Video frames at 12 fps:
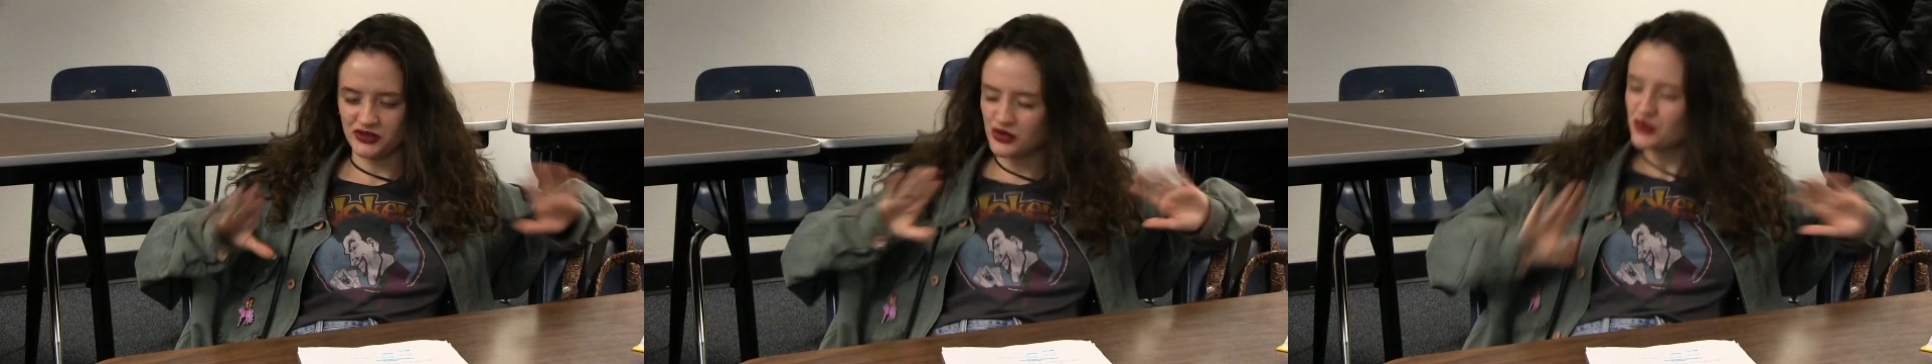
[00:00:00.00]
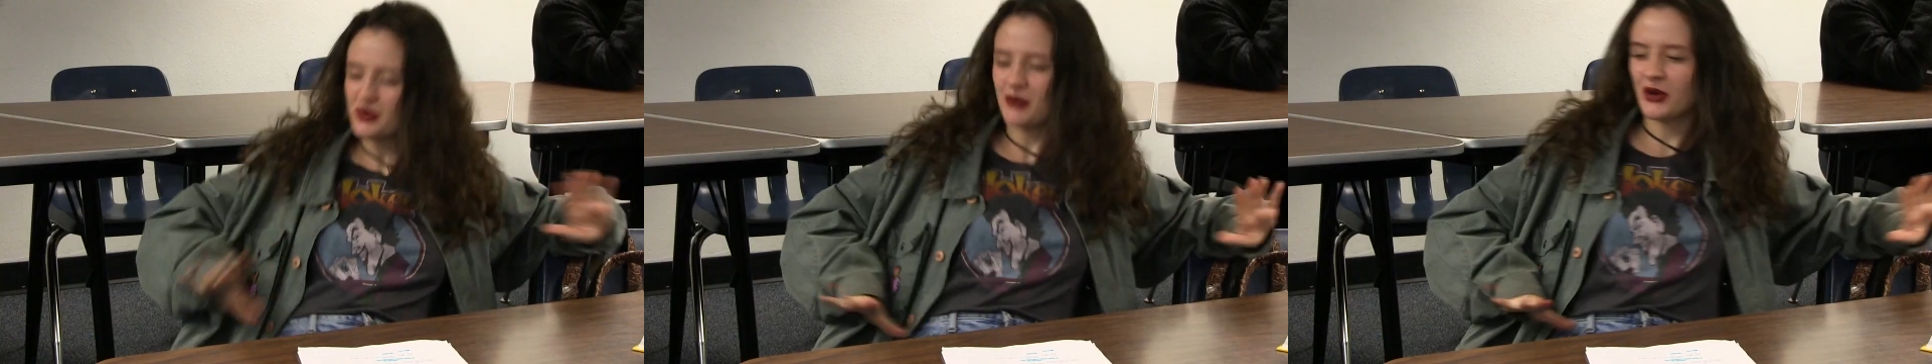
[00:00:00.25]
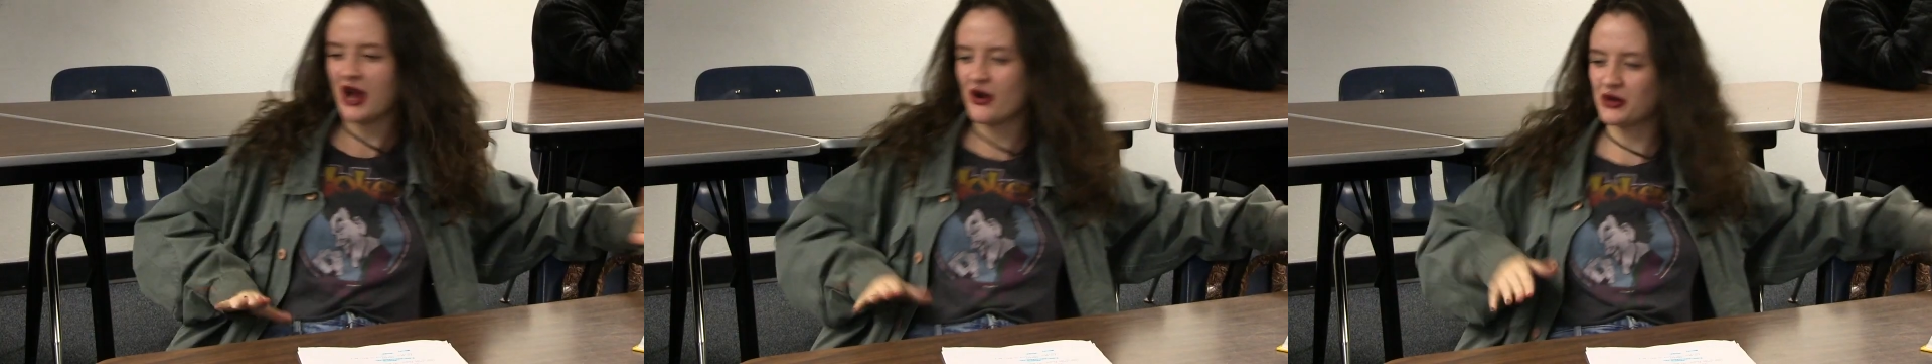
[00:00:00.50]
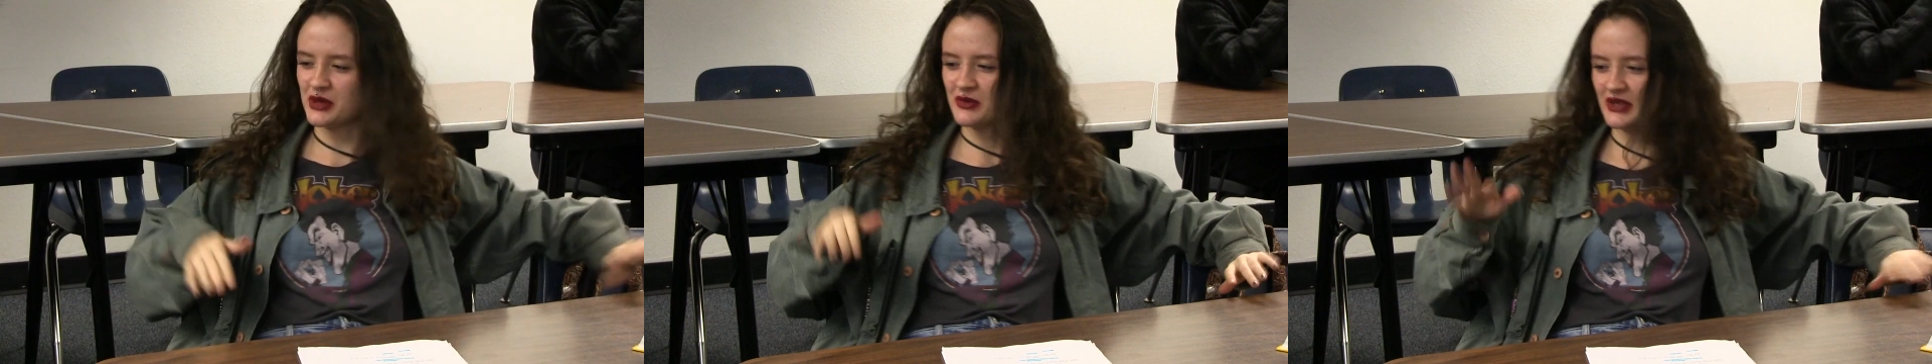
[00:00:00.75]
Do you remember how
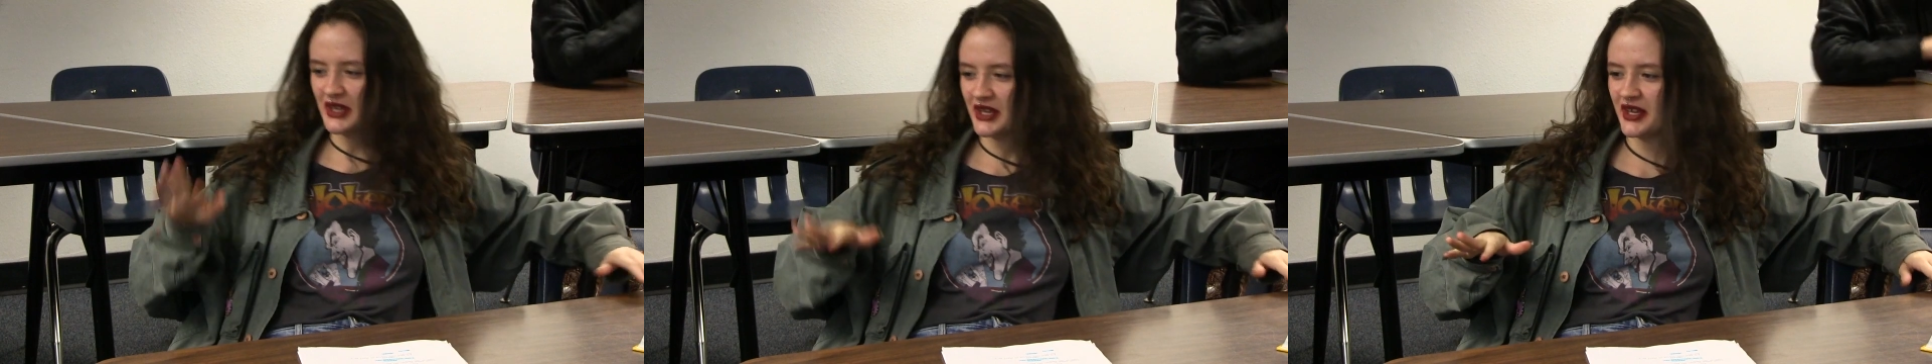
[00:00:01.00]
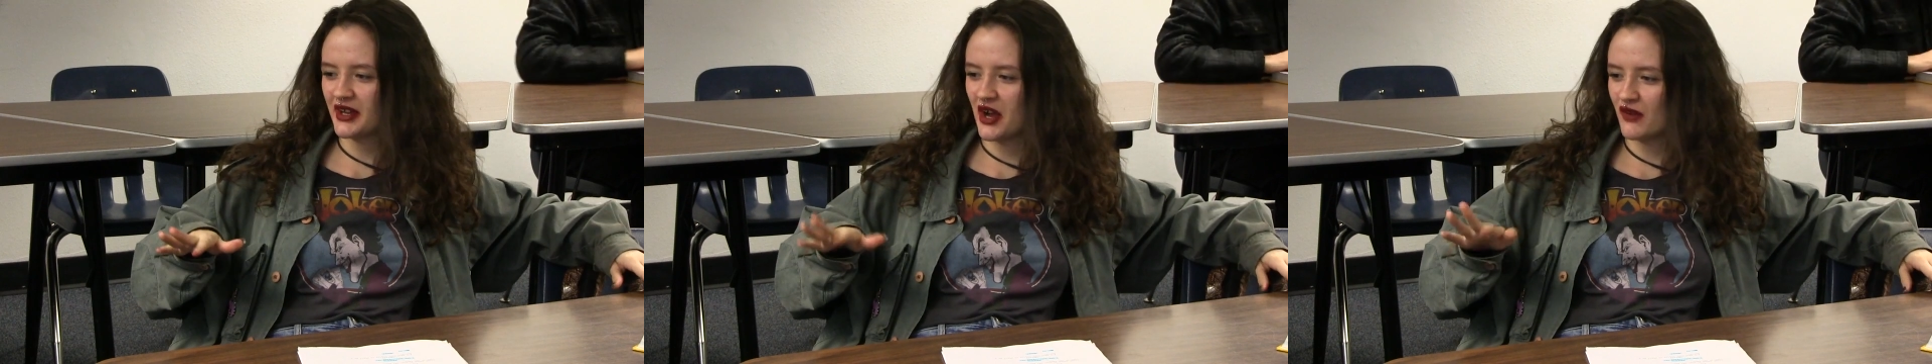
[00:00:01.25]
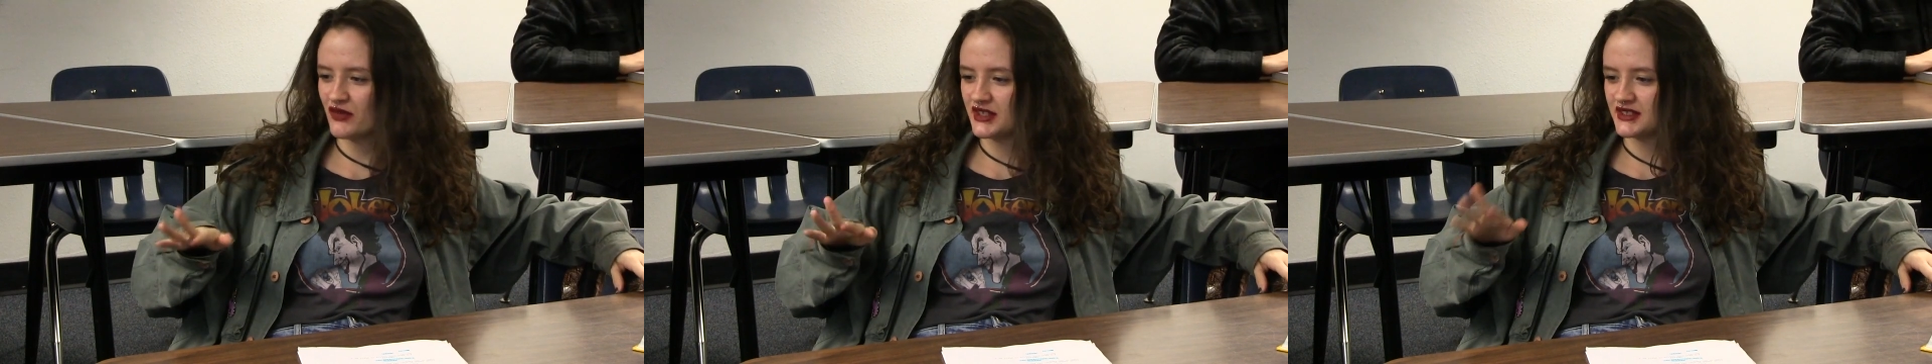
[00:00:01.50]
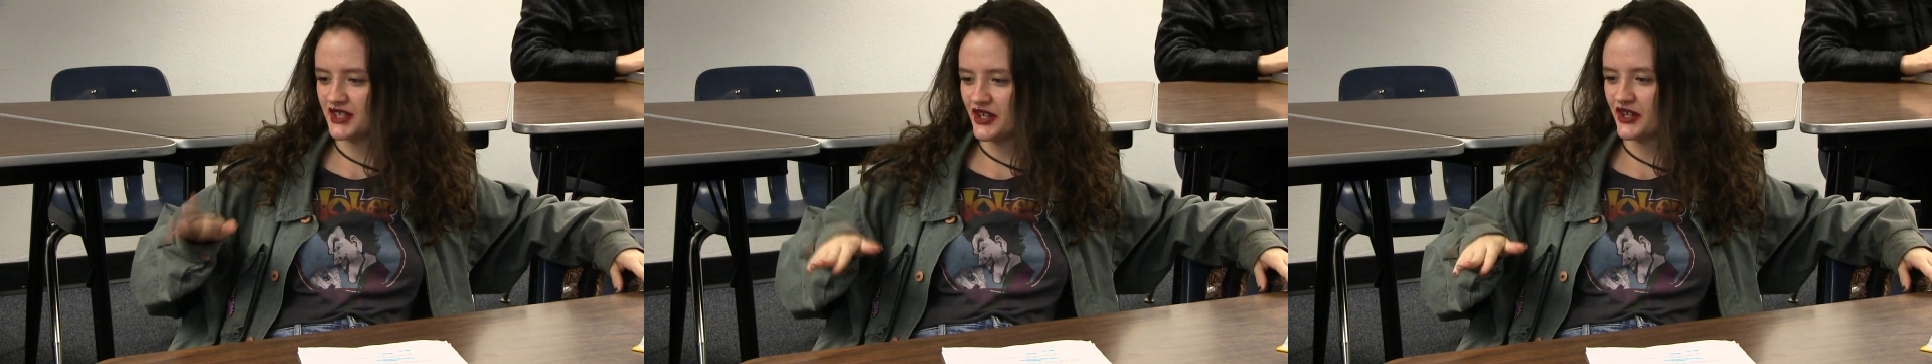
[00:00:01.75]
in the beginning of
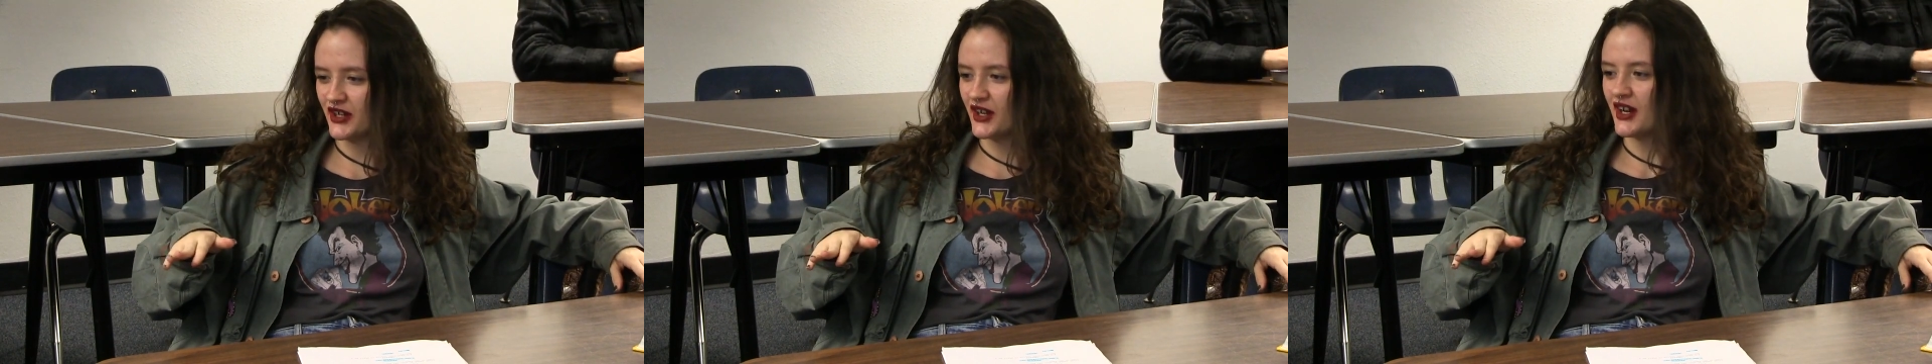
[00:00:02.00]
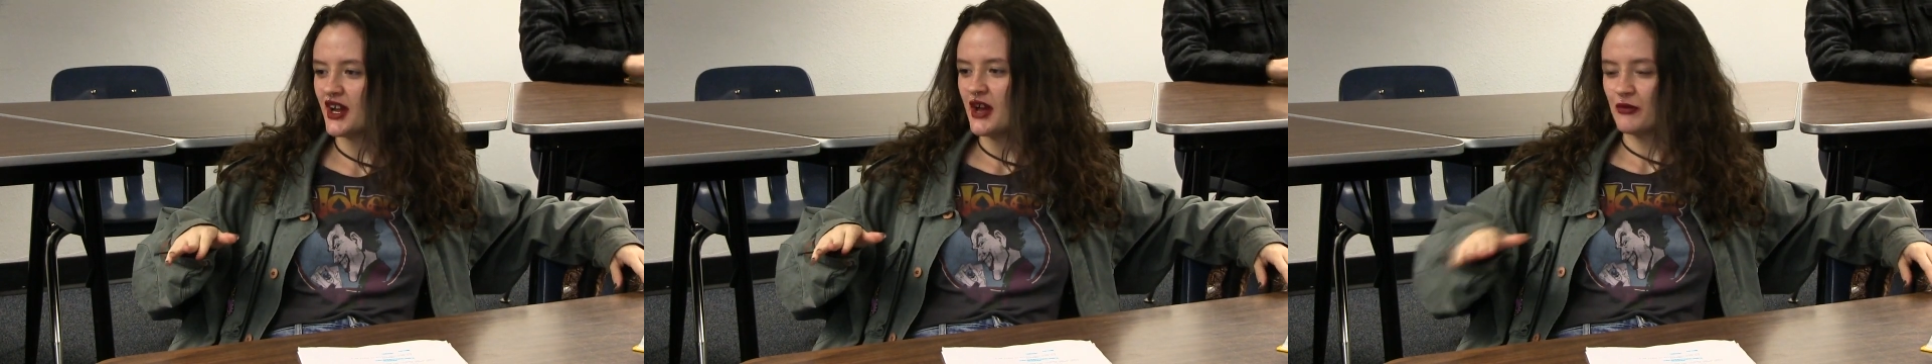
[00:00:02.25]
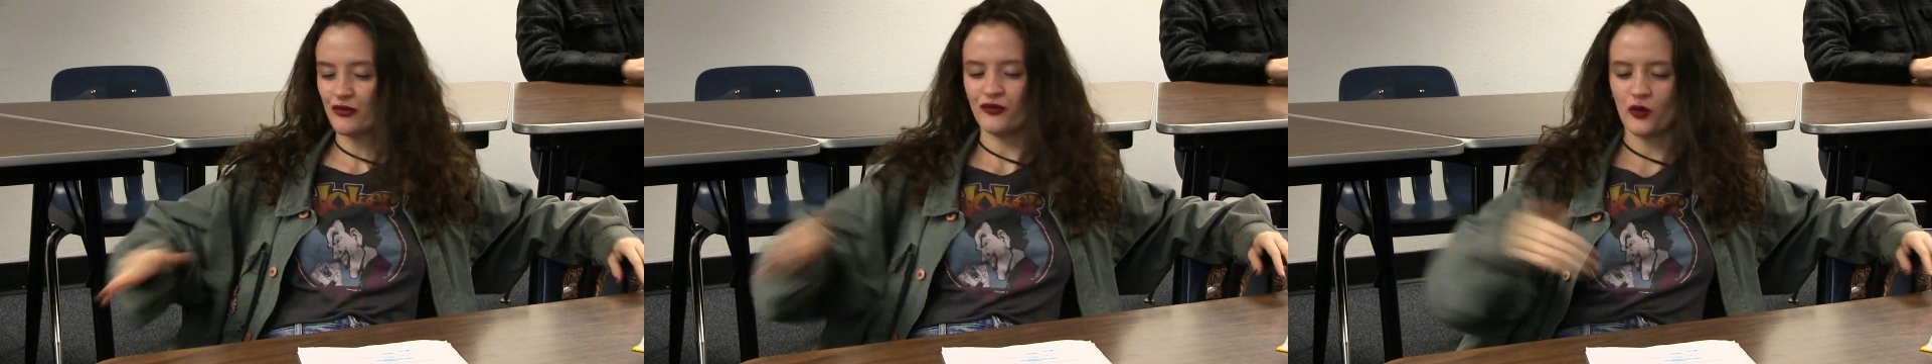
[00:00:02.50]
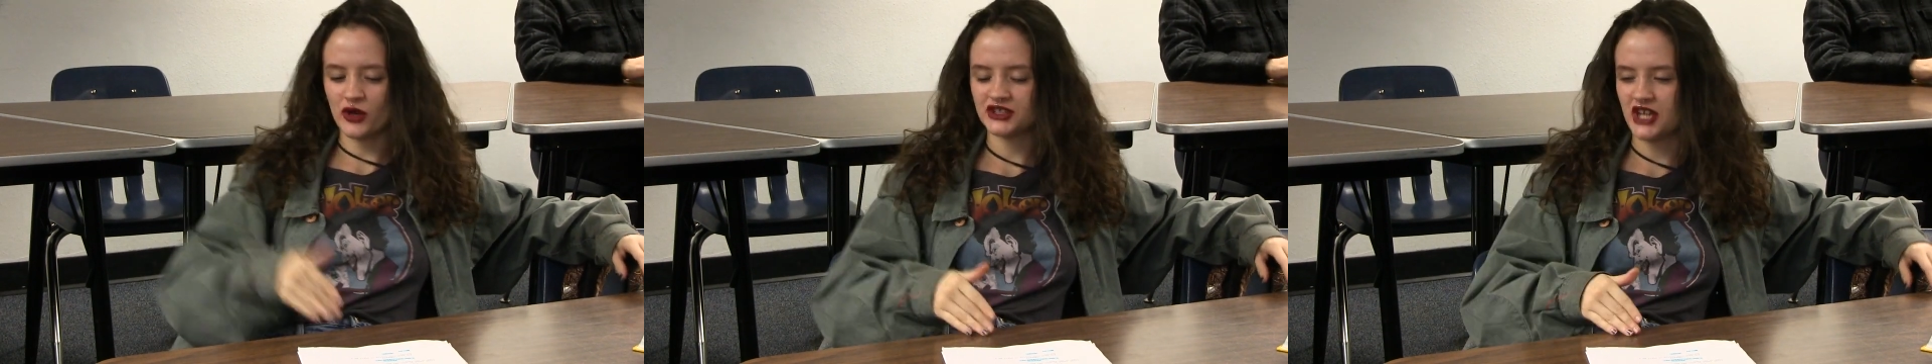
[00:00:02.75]
this year,
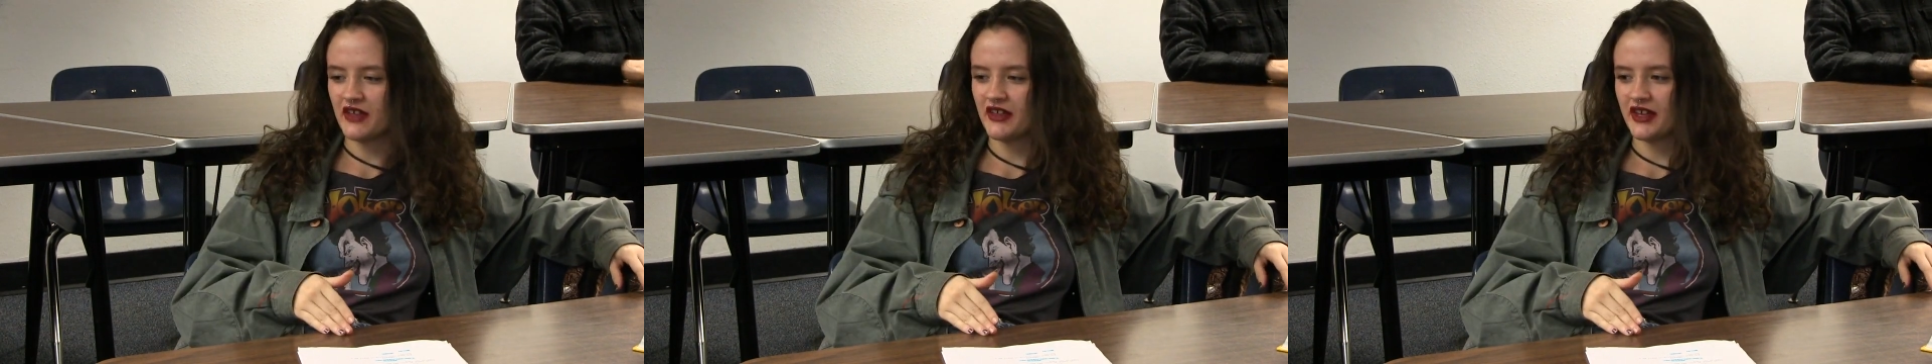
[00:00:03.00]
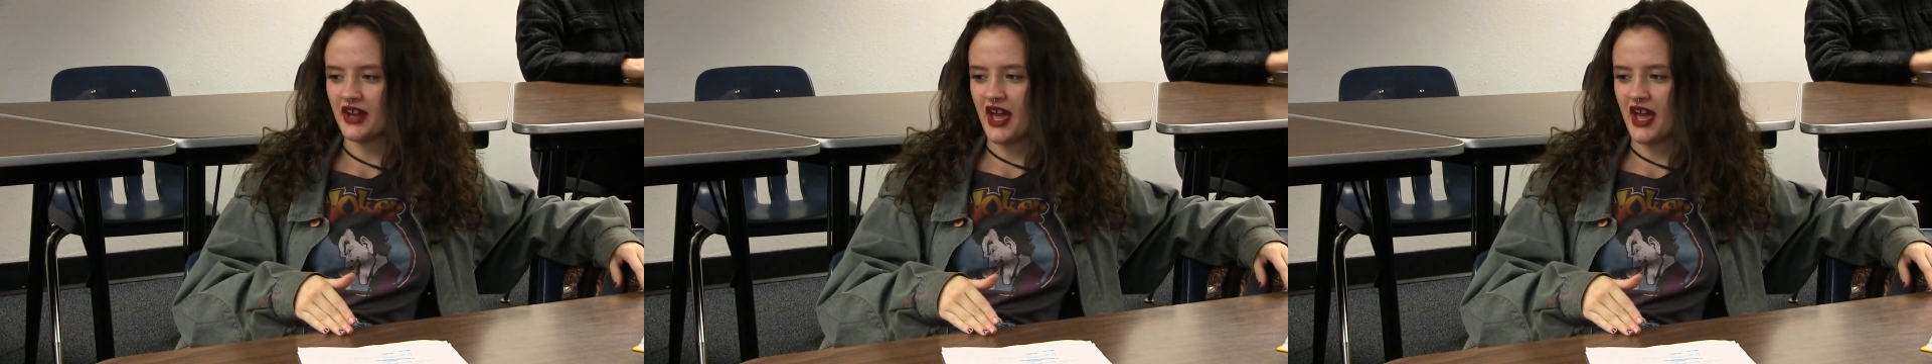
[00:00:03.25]
before Jalen